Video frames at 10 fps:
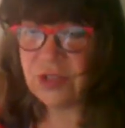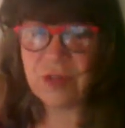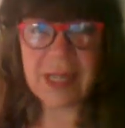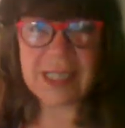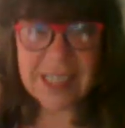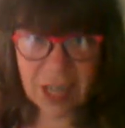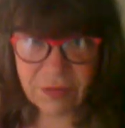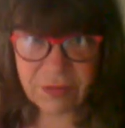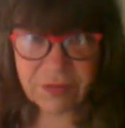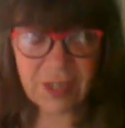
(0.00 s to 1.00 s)

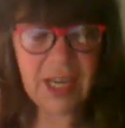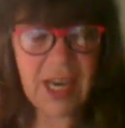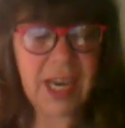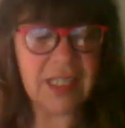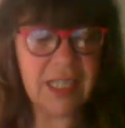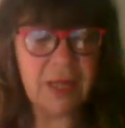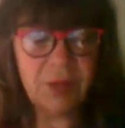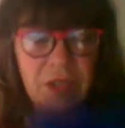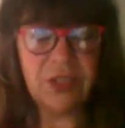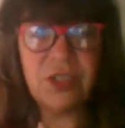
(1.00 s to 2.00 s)
myself, and then I'm
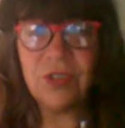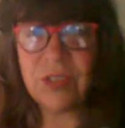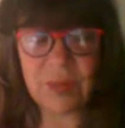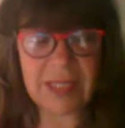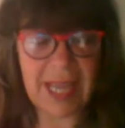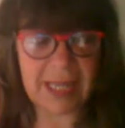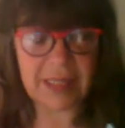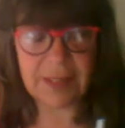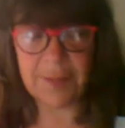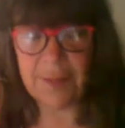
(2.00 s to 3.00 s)
going to tune the plant.